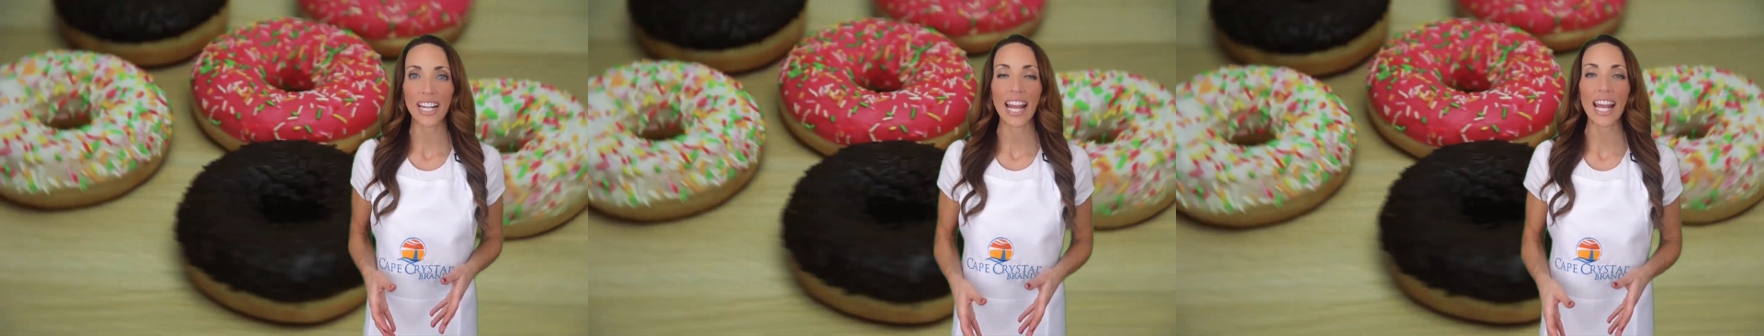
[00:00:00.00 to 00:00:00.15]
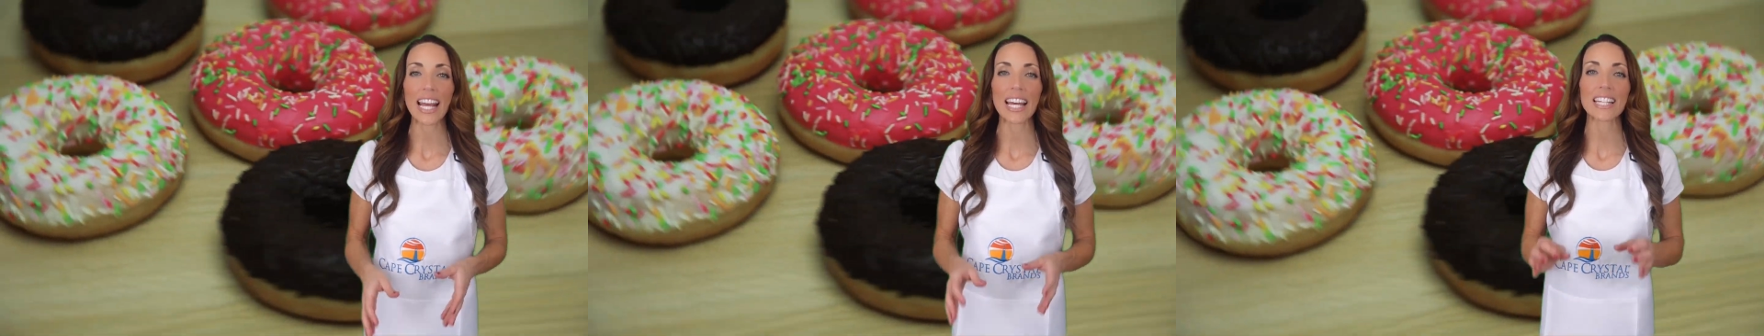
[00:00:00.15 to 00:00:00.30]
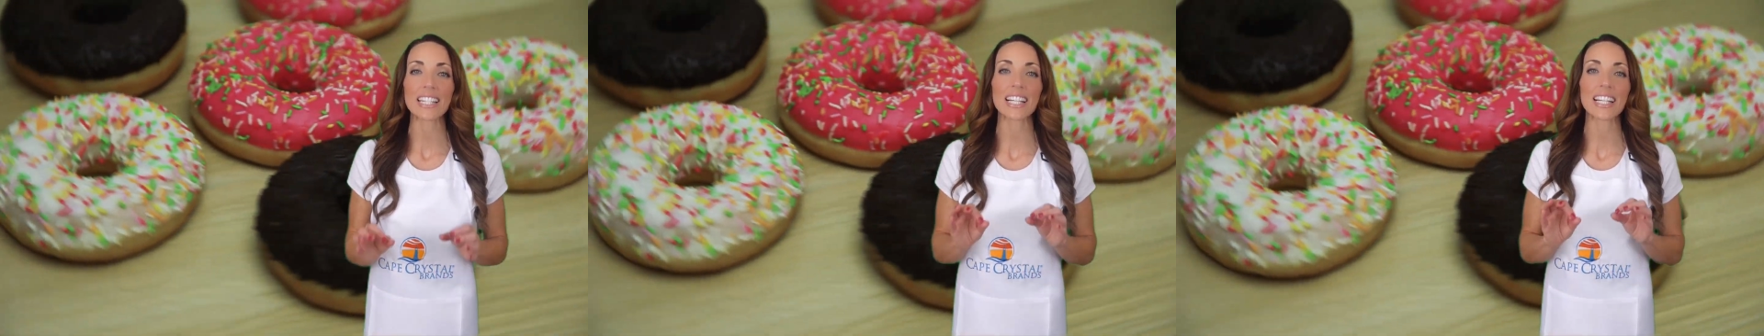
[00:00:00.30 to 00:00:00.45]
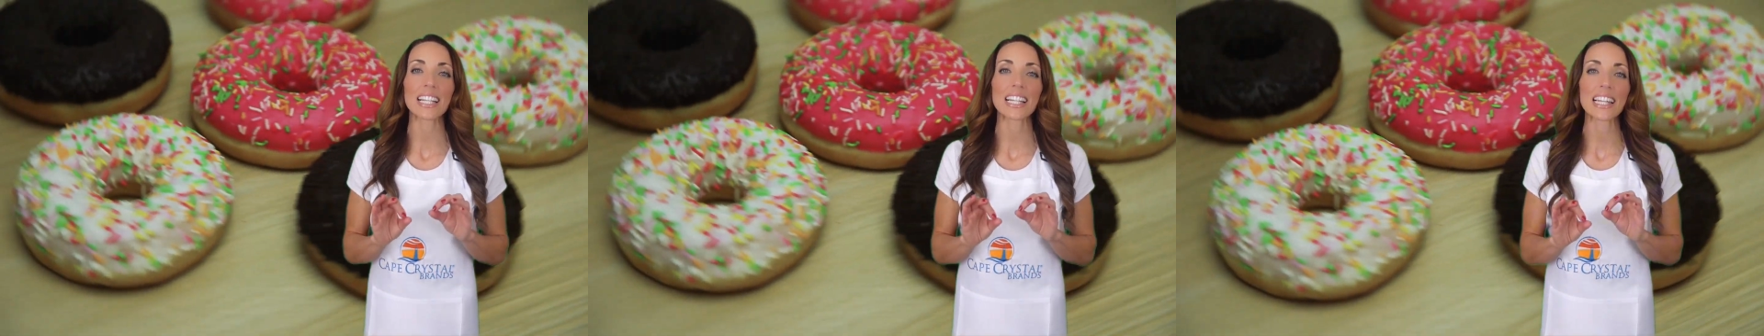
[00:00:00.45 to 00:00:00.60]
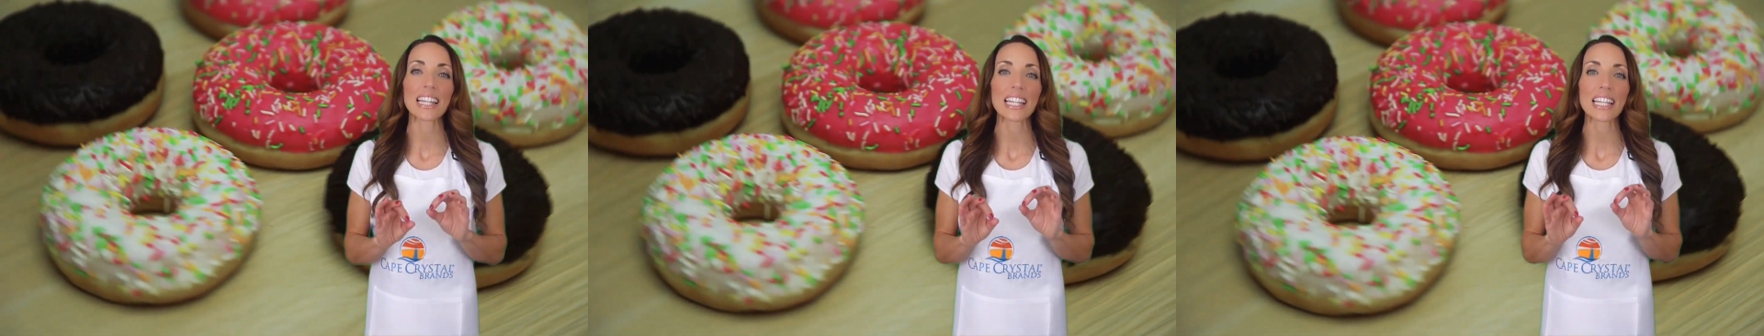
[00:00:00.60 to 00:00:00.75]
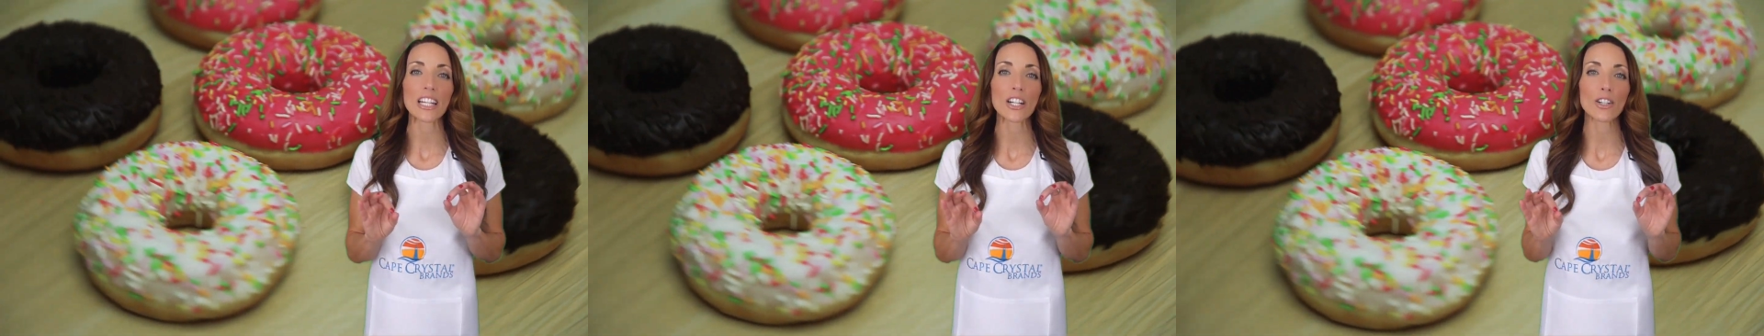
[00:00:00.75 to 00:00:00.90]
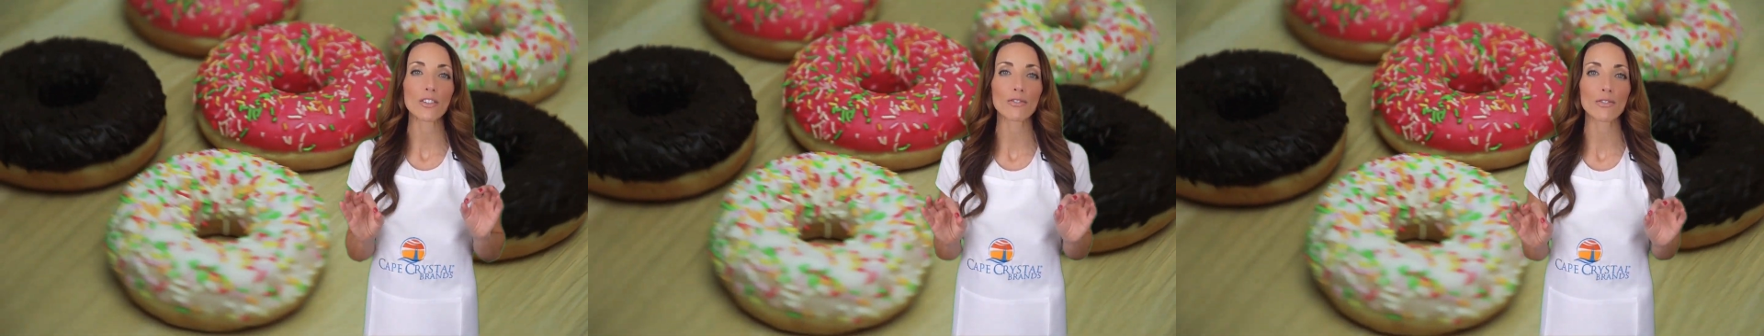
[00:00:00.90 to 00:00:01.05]
and
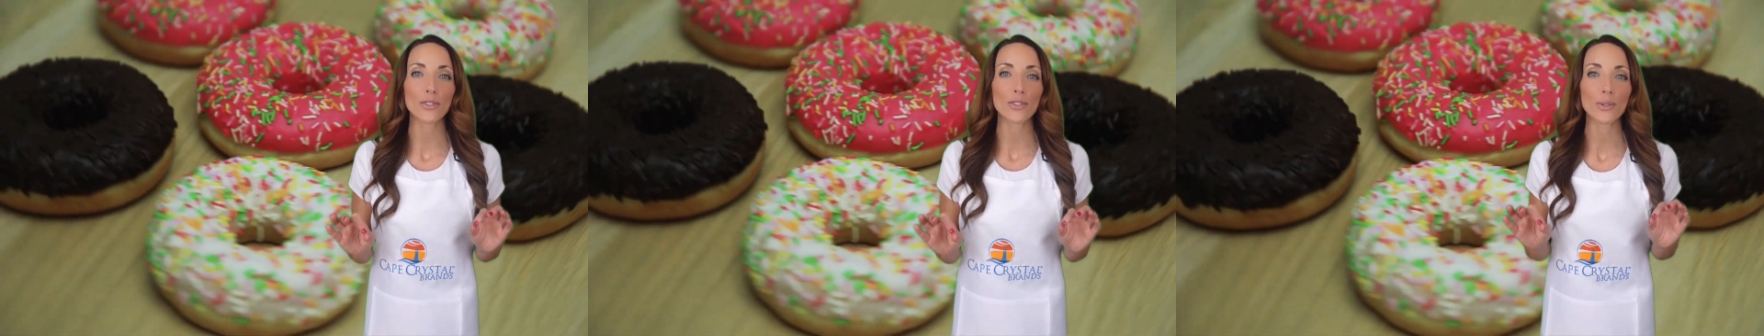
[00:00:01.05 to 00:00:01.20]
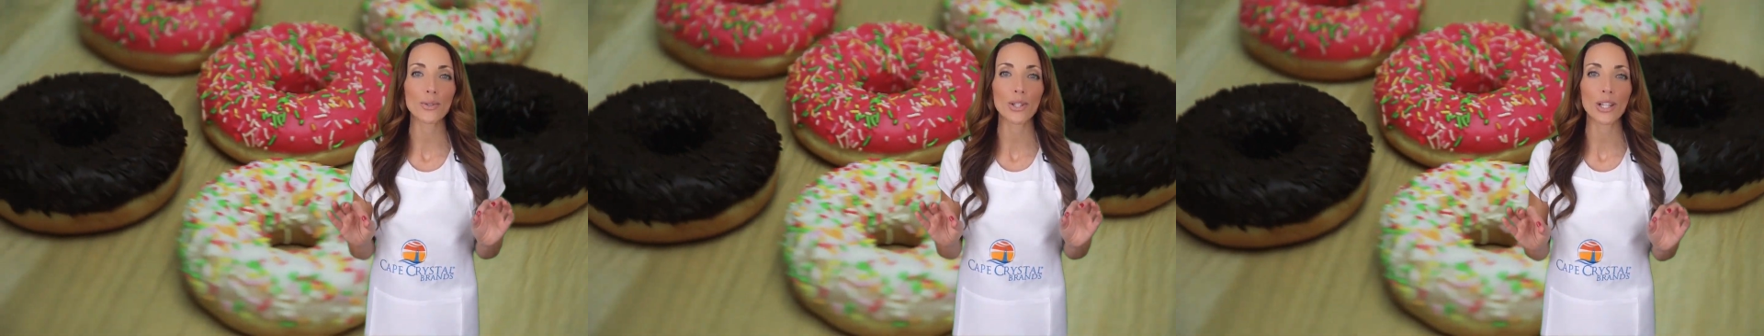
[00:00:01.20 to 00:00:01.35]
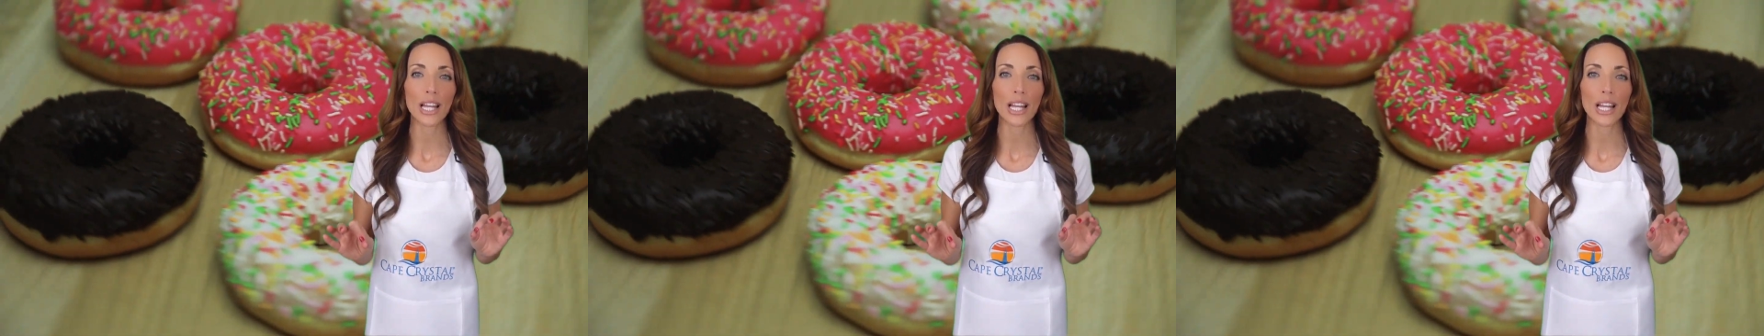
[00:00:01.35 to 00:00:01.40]
clear fruit